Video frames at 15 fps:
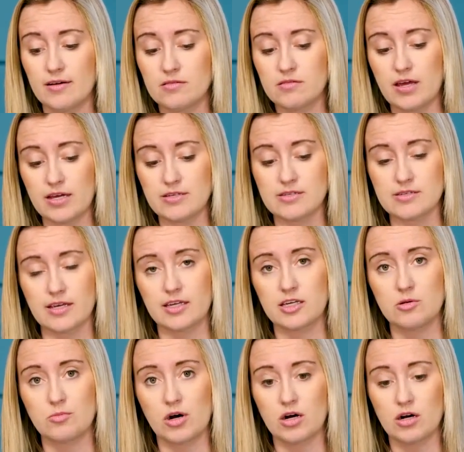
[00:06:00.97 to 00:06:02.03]
cases like
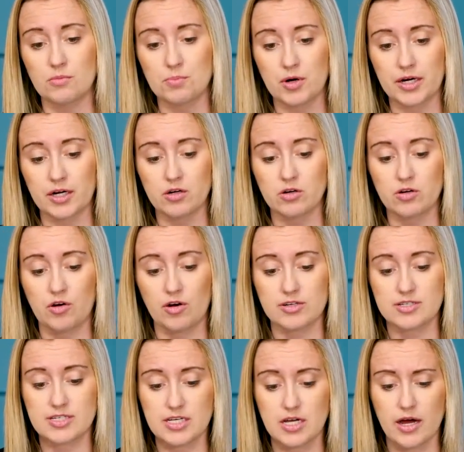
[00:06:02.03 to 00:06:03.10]
Kilmar Abrego
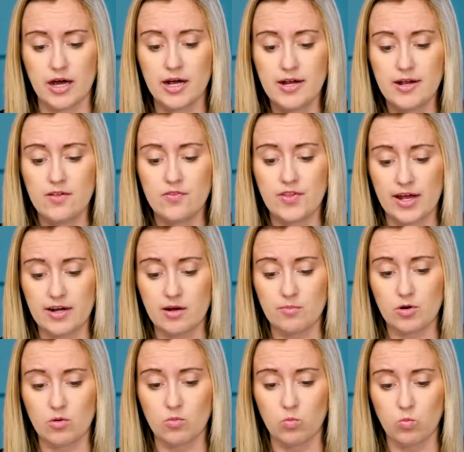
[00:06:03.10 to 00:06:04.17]
Garcia, that
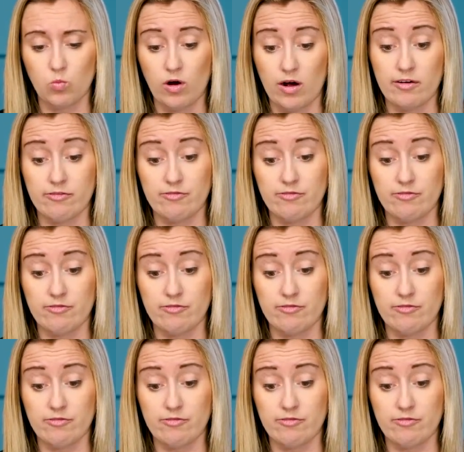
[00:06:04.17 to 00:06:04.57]
number of